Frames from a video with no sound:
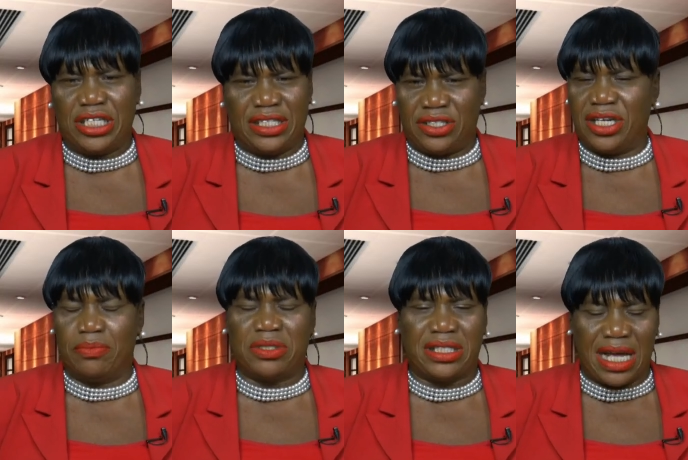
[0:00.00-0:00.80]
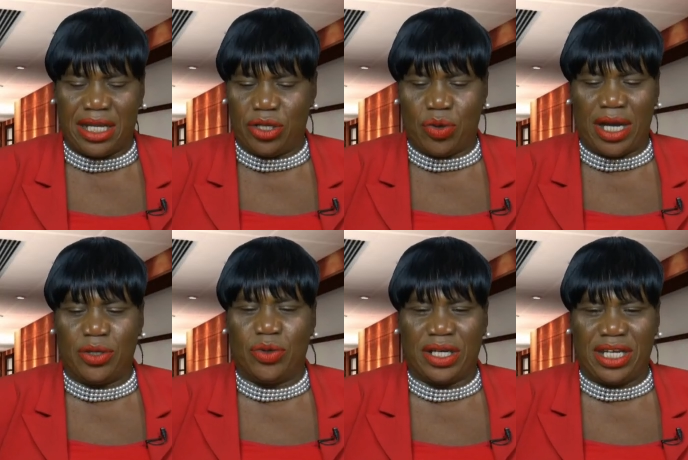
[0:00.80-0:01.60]
she is there. I'm telling you,
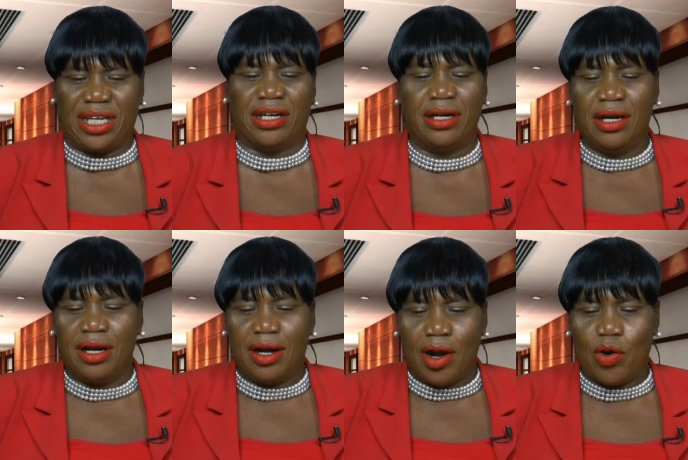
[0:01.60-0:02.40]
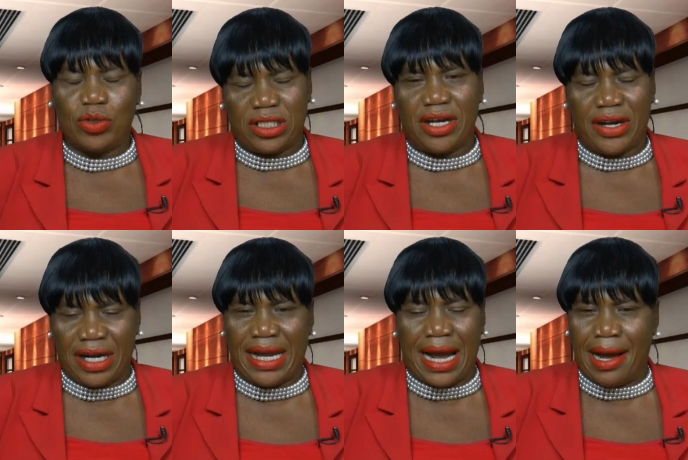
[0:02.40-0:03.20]
I don't care how
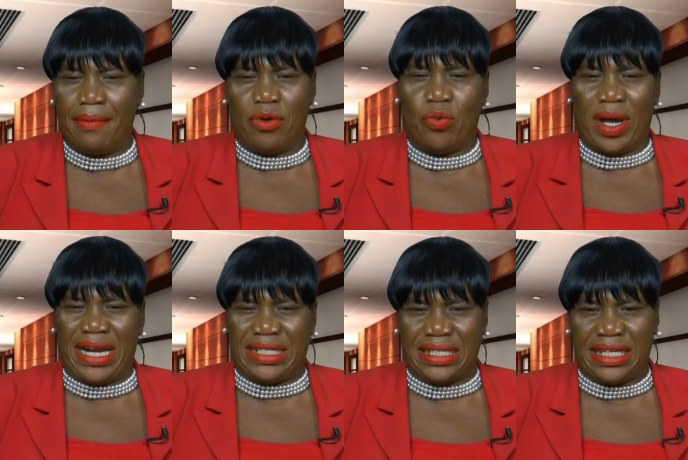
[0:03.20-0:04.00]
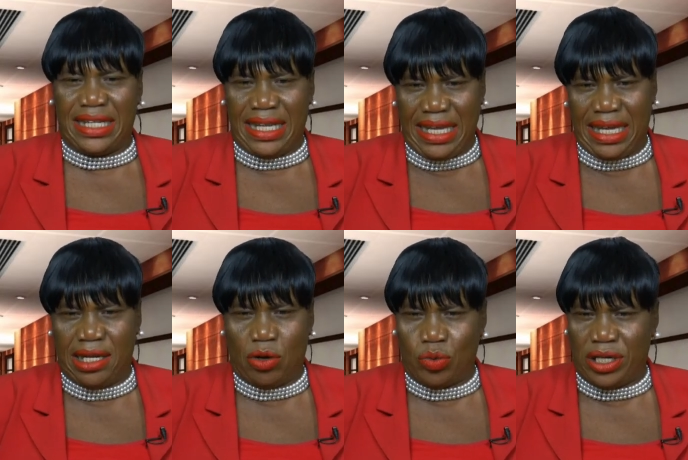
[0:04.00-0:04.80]
tired I am. When is a
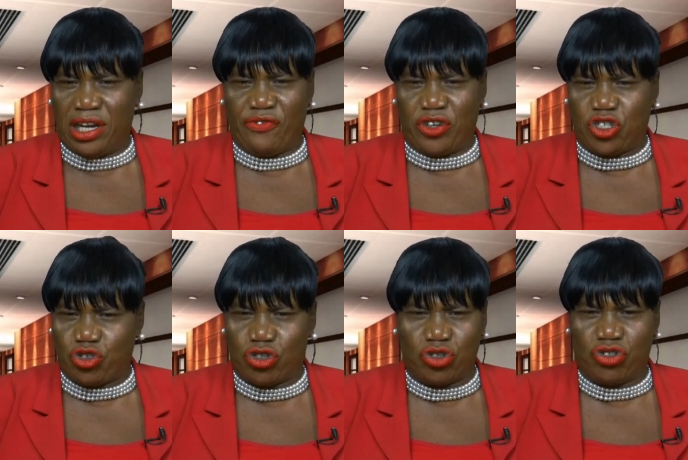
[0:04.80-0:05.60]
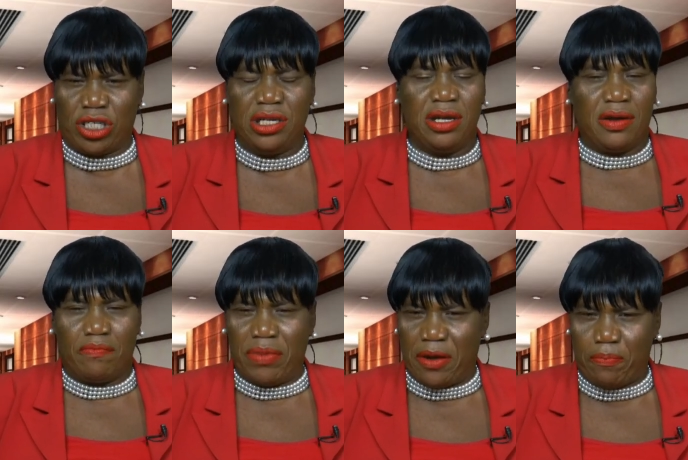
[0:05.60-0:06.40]
need out there for children,
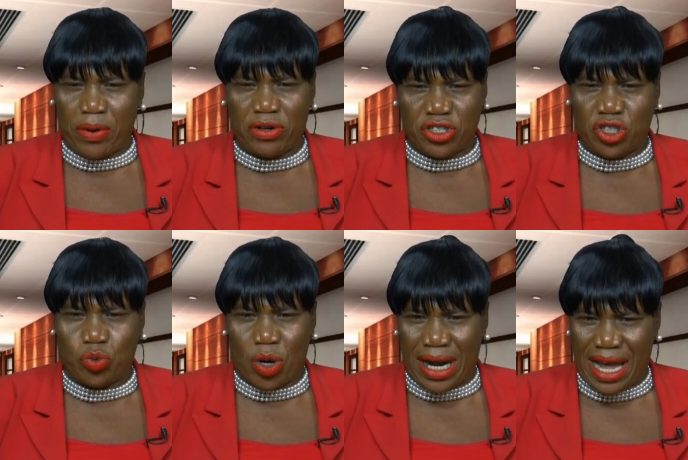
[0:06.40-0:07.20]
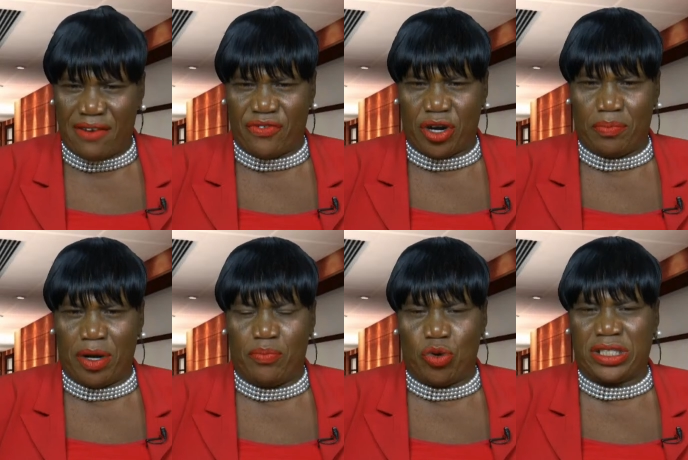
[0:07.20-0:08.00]
big persons, whatever,
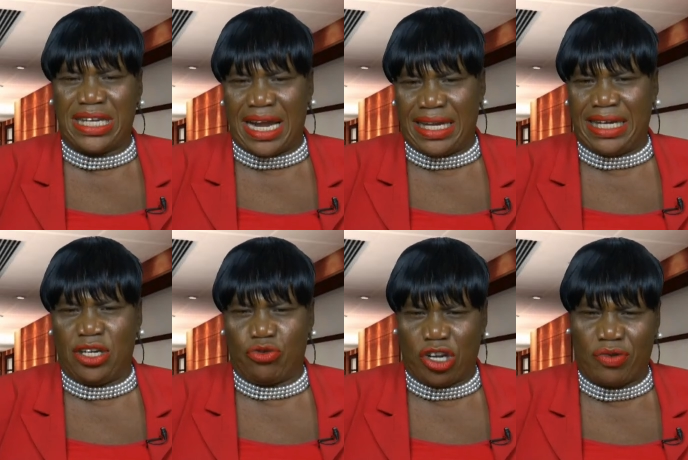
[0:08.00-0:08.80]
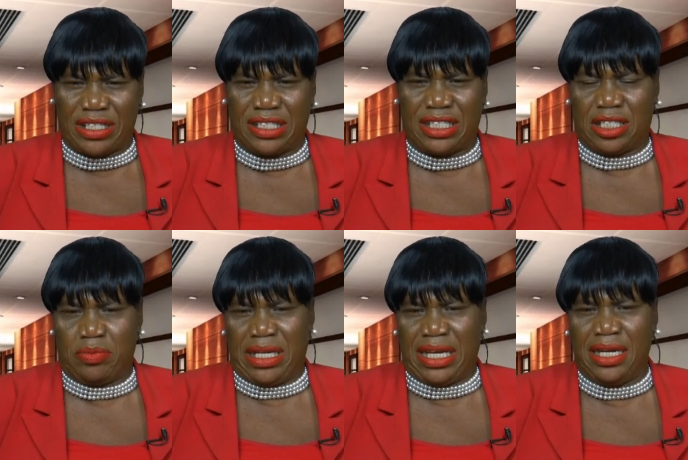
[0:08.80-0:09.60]
but mostly at night the request is
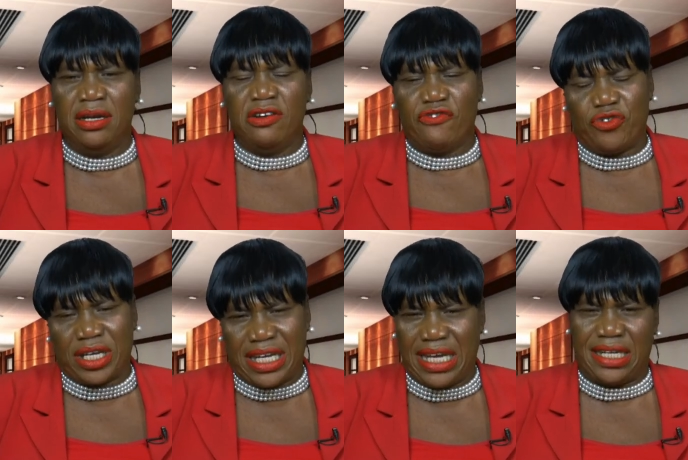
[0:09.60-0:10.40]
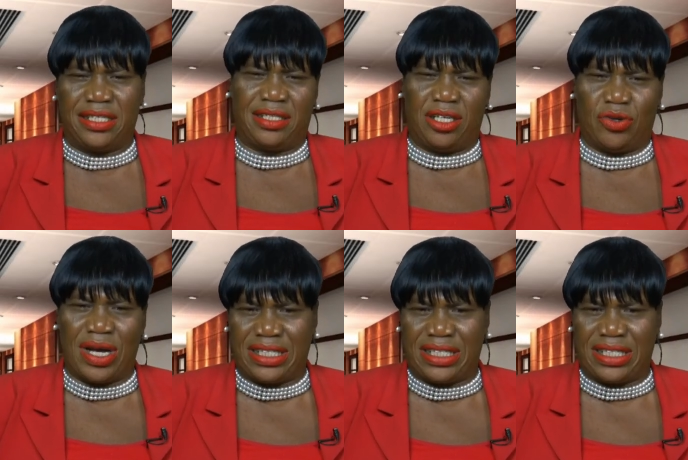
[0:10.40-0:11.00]
be like for kids,